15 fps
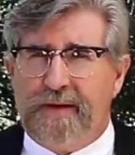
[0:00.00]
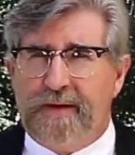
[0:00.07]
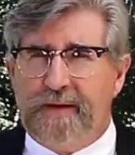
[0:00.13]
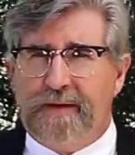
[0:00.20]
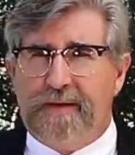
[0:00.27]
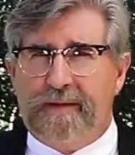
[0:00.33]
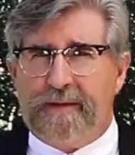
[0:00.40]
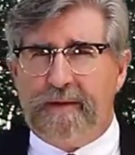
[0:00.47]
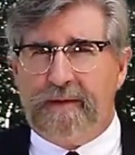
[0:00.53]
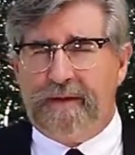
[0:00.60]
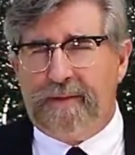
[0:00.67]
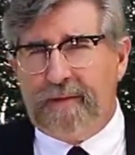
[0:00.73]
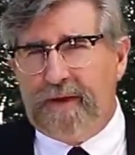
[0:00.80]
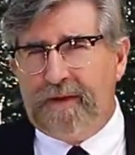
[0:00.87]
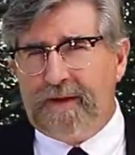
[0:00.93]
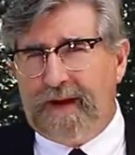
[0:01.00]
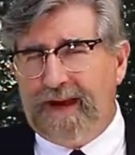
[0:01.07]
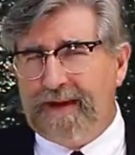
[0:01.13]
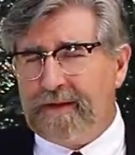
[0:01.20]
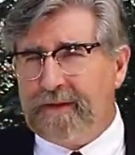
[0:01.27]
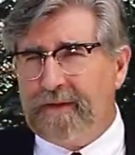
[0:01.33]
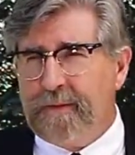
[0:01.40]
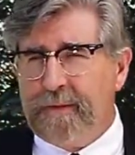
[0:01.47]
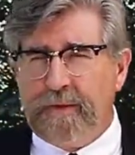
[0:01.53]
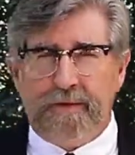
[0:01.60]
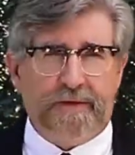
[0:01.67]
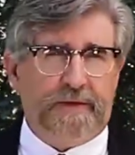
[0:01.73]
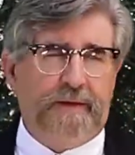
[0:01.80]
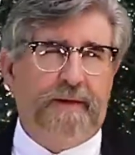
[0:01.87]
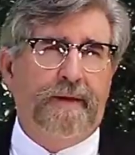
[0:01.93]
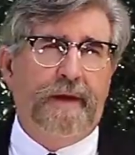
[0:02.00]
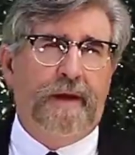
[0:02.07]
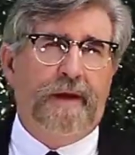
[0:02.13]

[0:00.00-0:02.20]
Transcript: is in some ways at the mercy